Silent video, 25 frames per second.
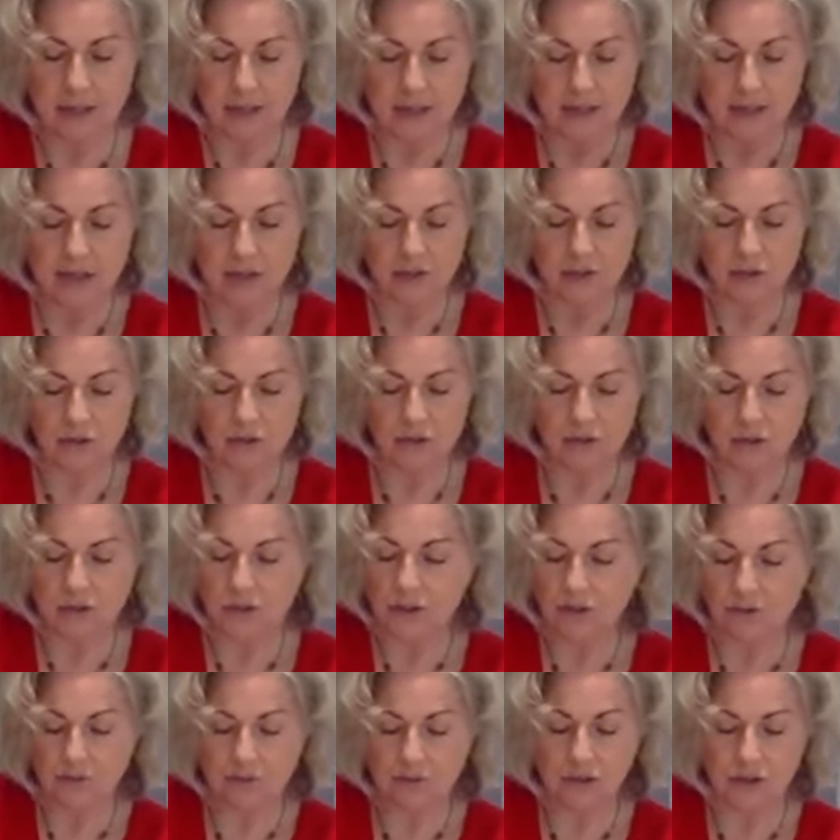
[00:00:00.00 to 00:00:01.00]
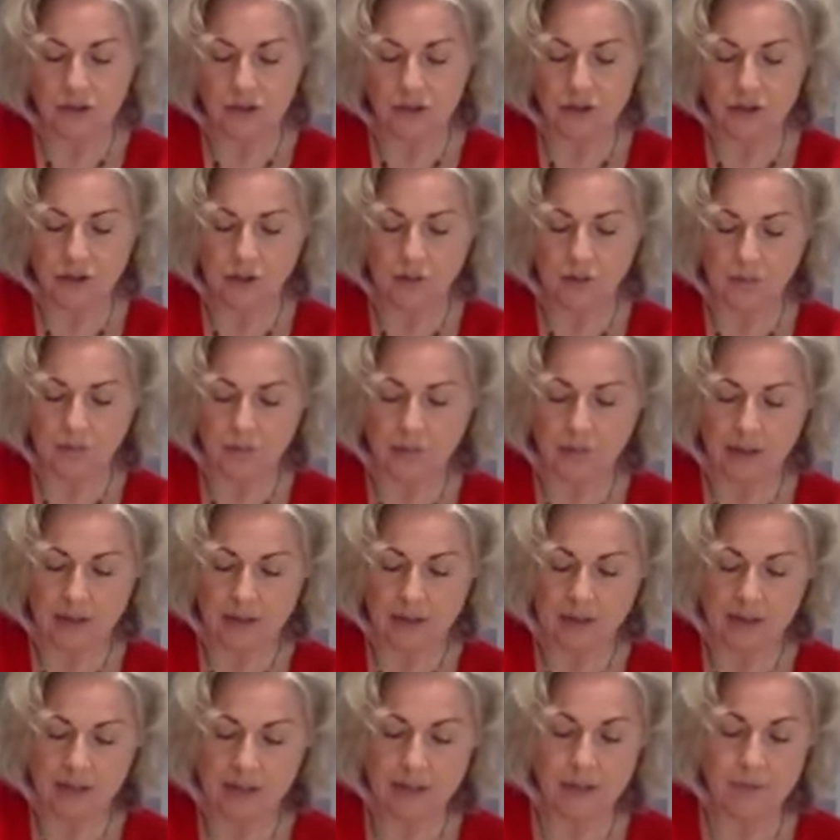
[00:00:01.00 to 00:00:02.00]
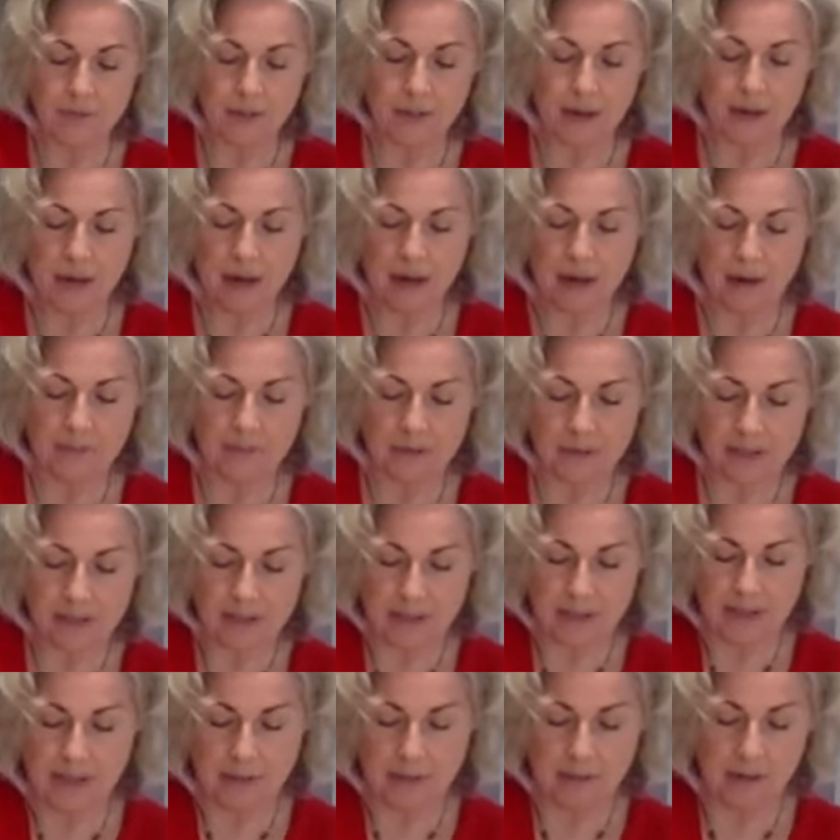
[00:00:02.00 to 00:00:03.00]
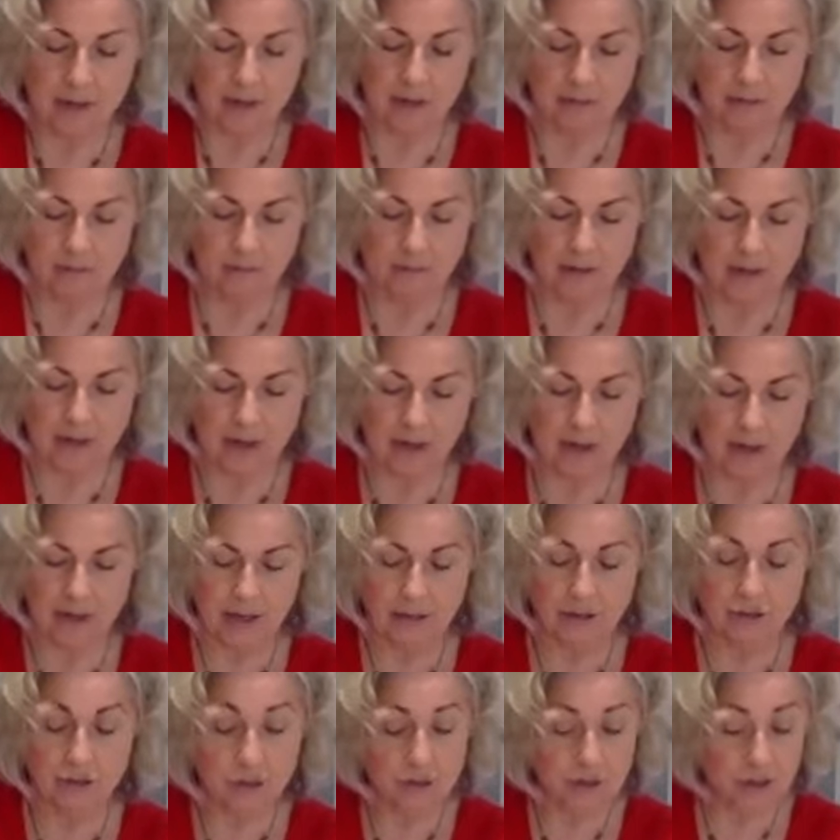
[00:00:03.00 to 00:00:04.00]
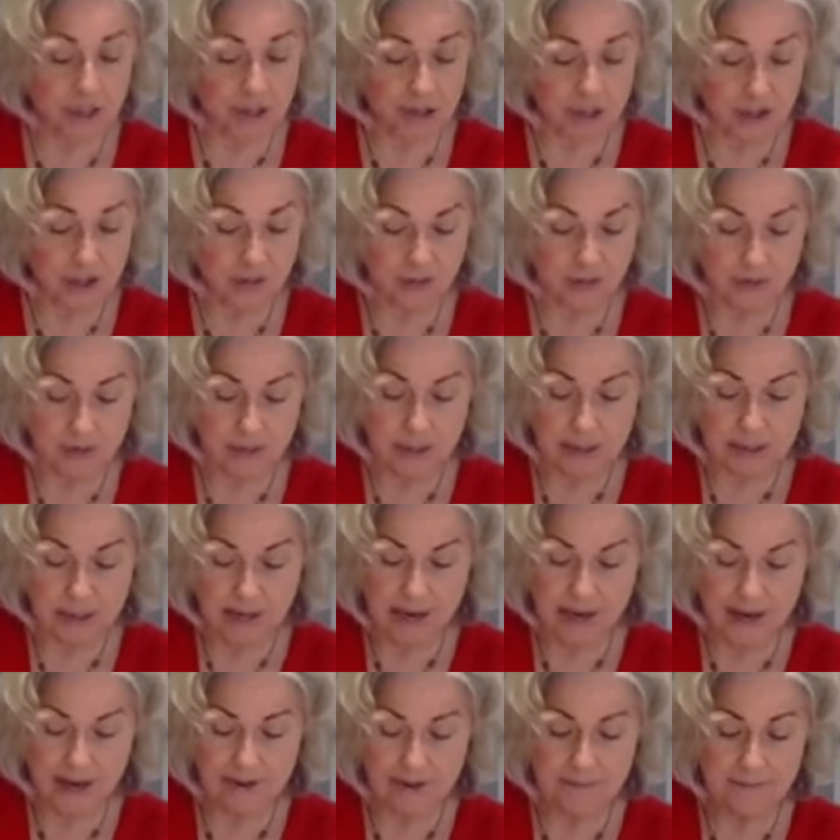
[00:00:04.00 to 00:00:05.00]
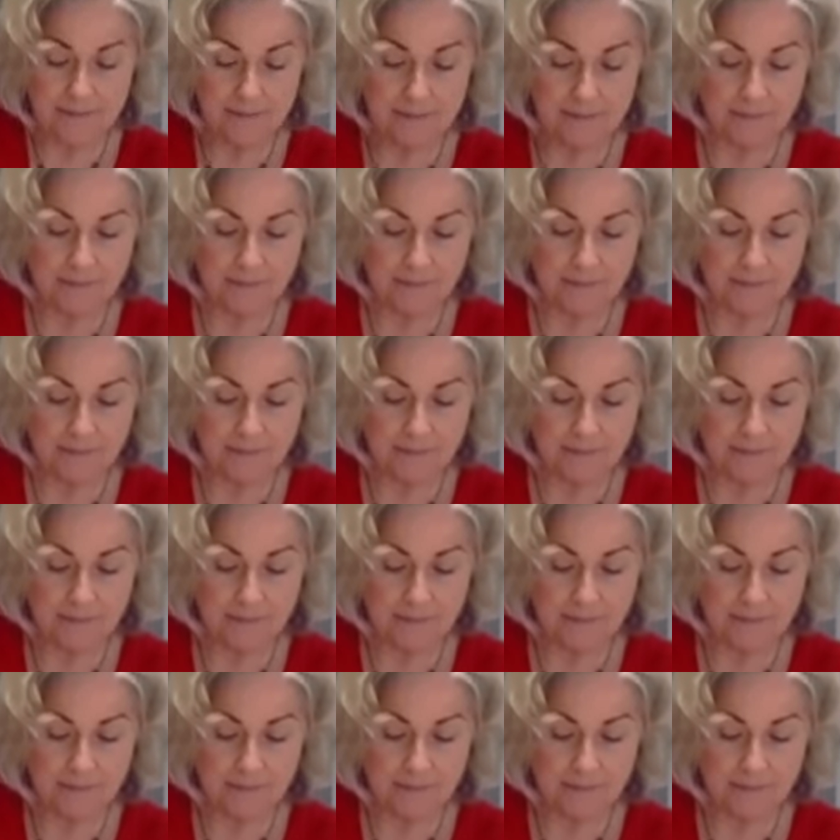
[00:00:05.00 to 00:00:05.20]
There's all sorts of things you can put in this, but I'm just keeping it fairly traditional today.